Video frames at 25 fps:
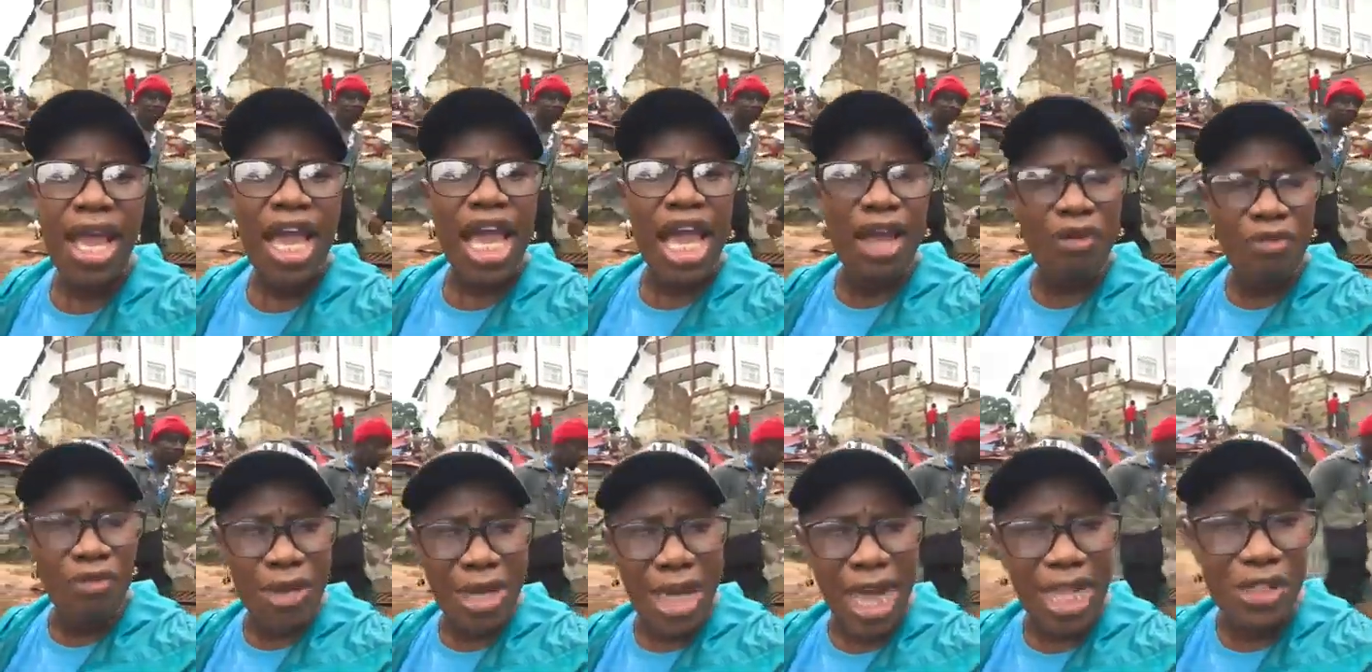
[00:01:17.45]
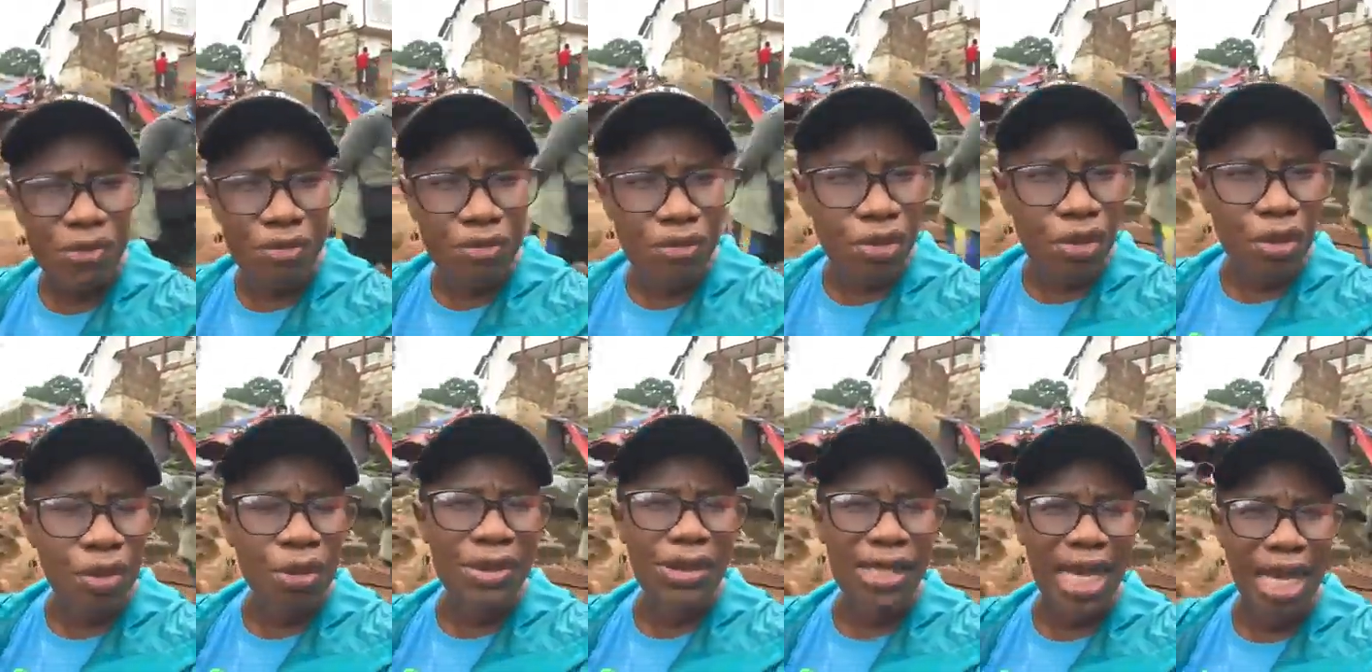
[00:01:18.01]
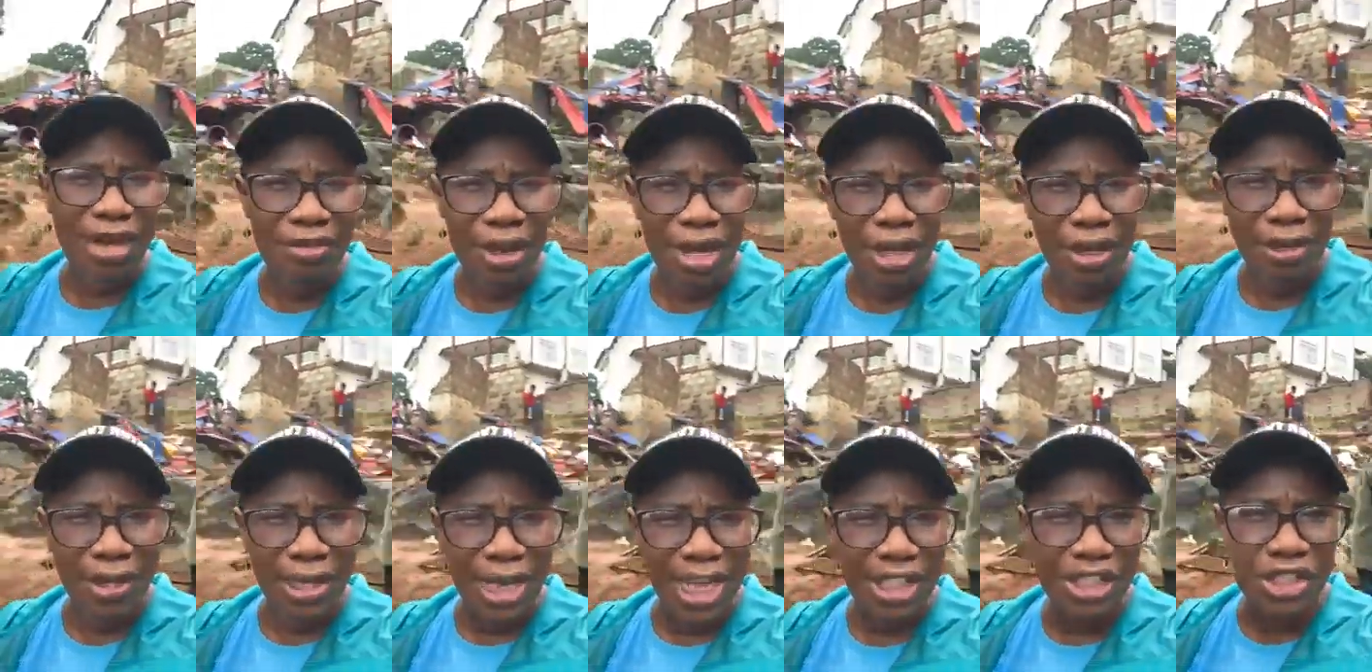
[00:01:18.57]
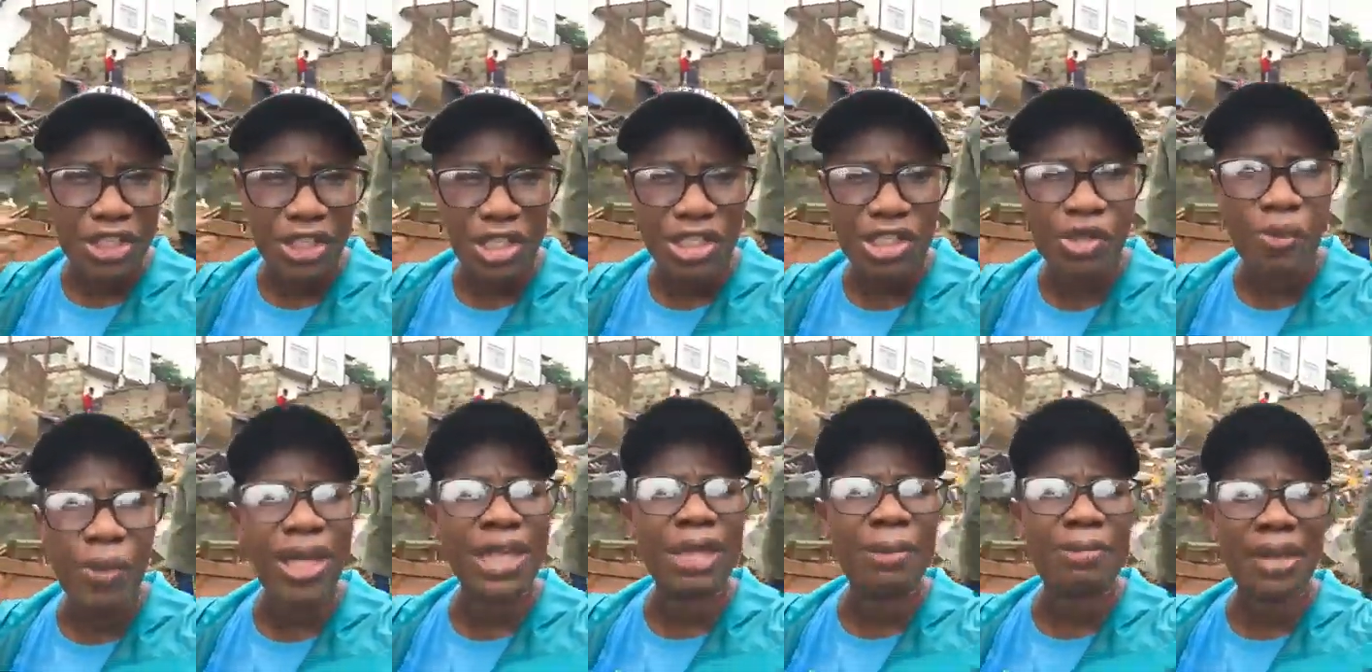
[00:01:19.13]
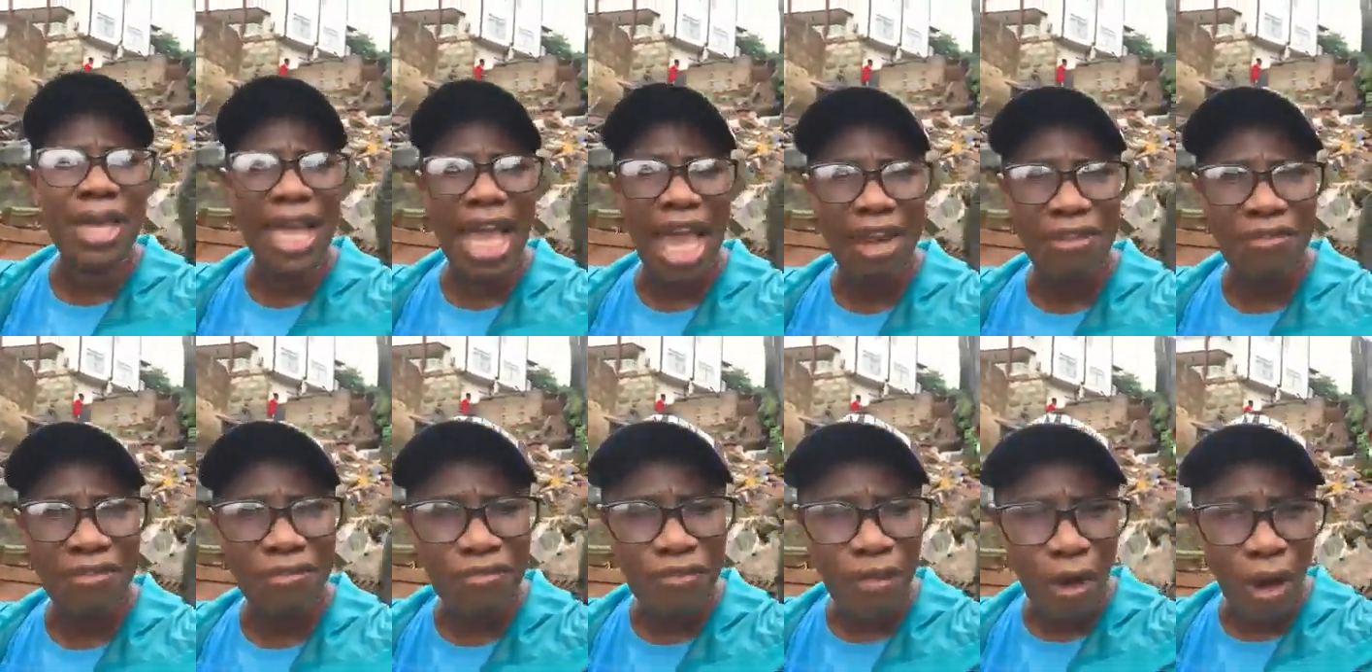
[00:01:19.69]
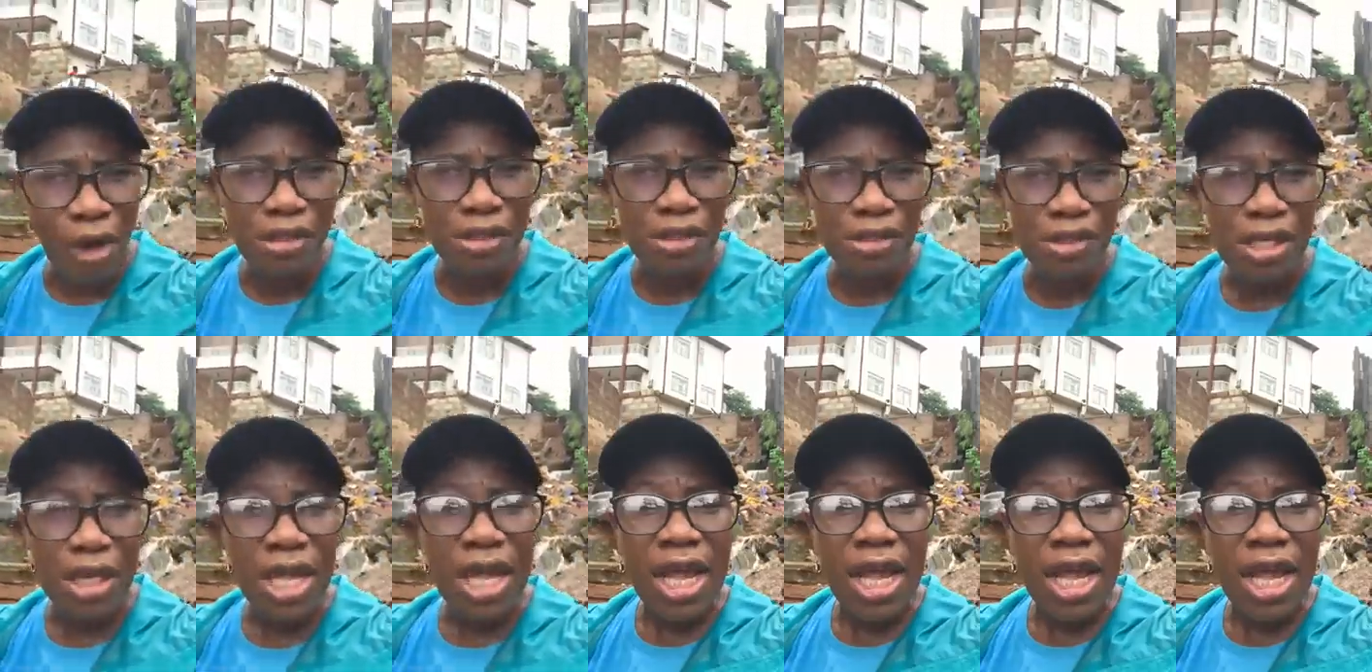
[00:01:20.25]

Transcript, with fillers: If we get rules and regulations where they be enforced,